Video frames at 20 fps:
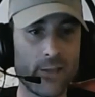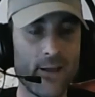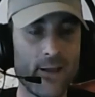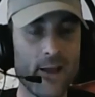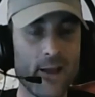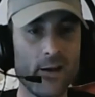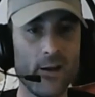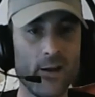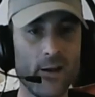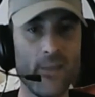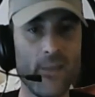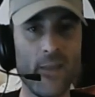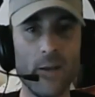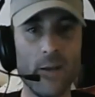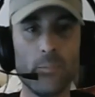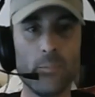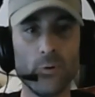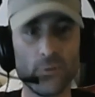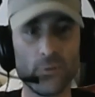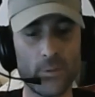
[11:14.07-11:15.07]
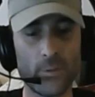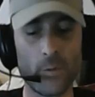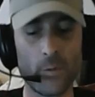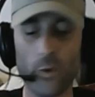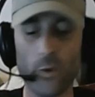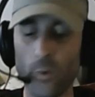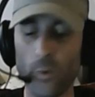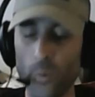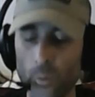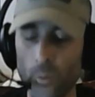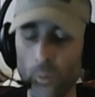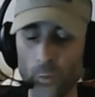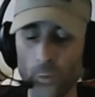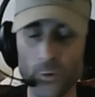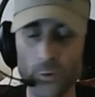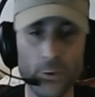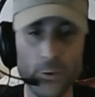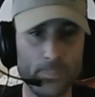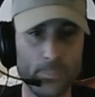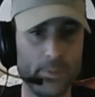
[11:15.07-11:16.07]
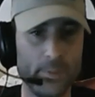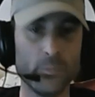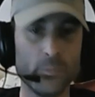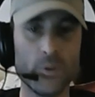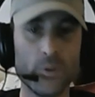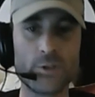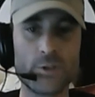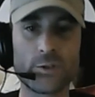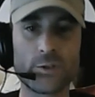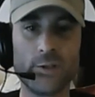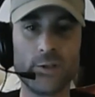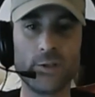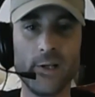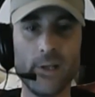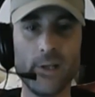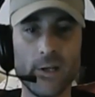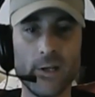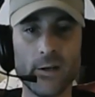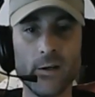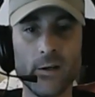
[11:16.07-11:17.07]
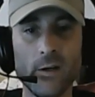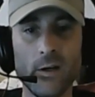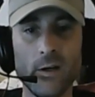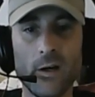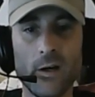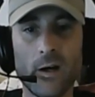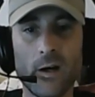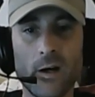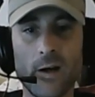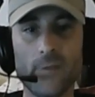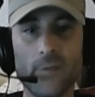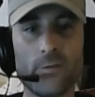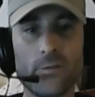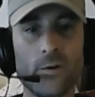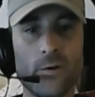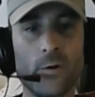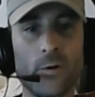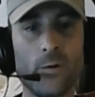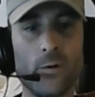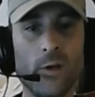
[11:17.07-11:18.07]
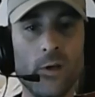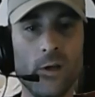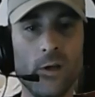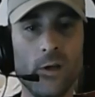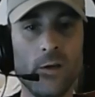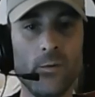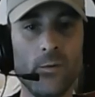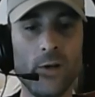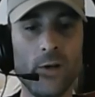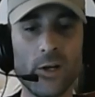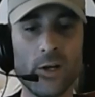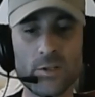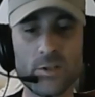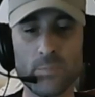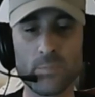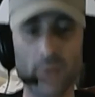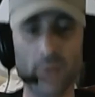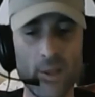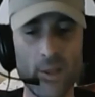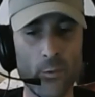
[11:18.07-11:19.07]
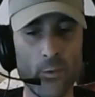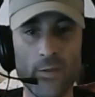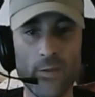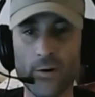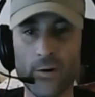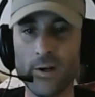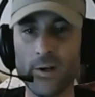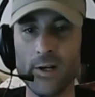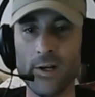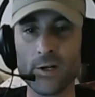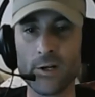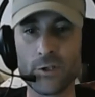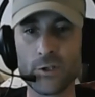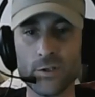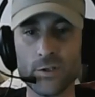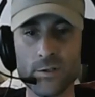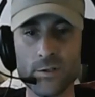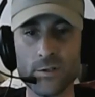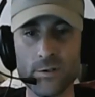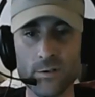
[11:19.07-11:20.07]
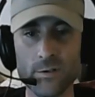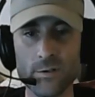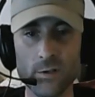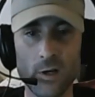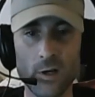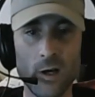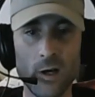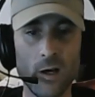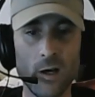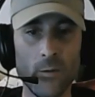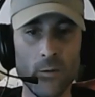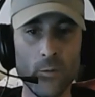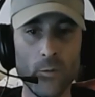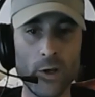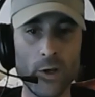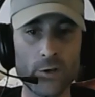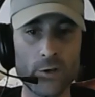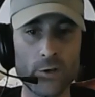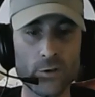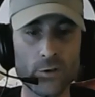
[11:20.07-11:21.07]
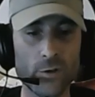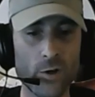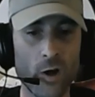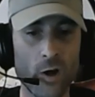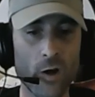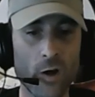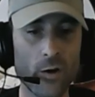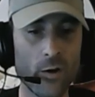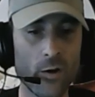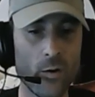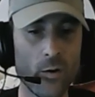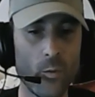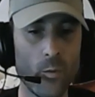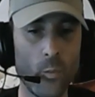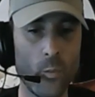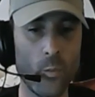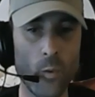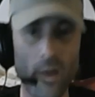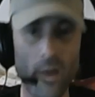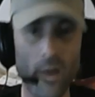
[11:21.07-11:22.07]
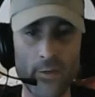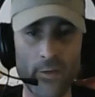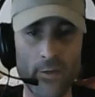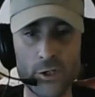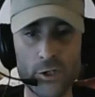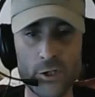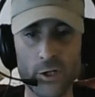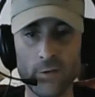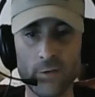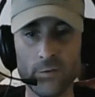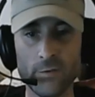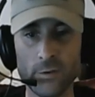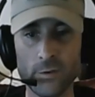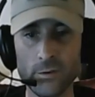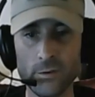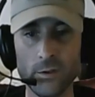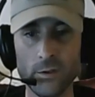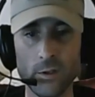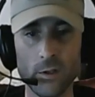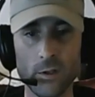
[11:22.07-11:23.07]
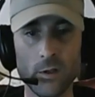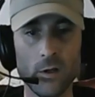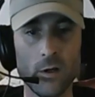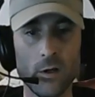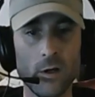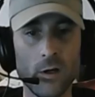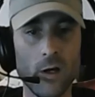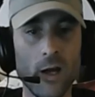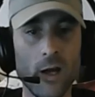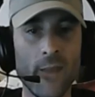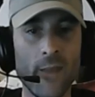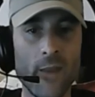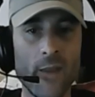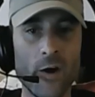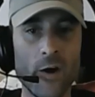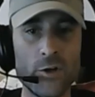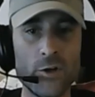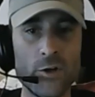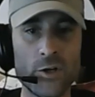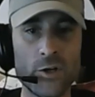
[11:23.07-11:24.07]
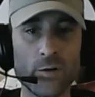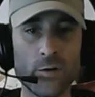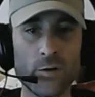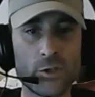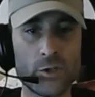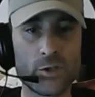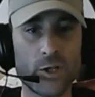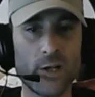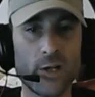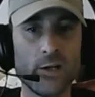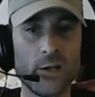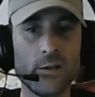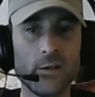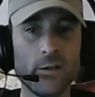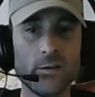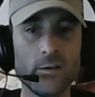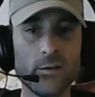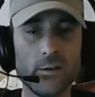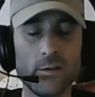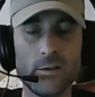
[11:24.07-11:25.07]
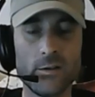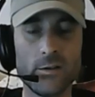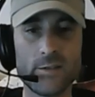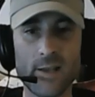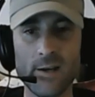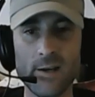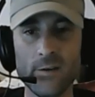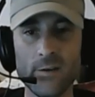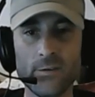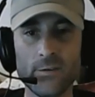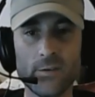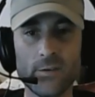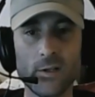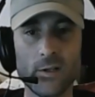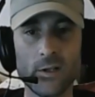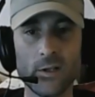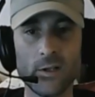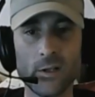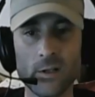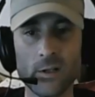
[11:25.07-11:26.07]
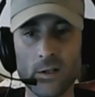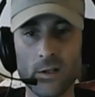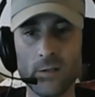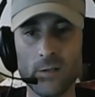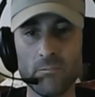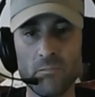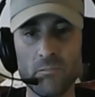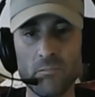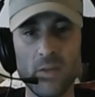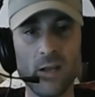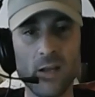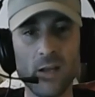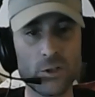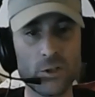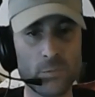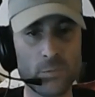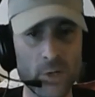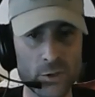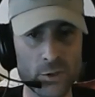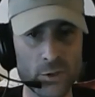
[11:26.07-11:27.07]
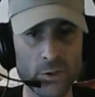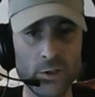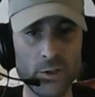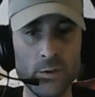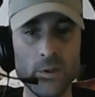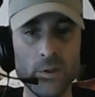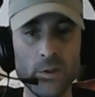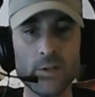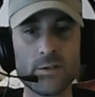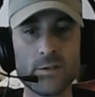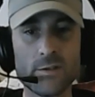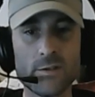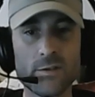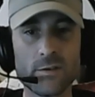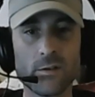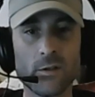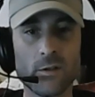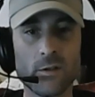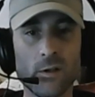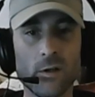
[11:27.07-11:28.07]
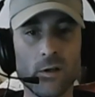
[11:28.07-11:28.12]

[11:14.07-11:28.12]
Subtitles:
click that, and then it pulls up a whole new Pip-Boy screen here. Alright, so we can display the weather conditions, we turn on weather shuffle, and then our general settings, English measuring units,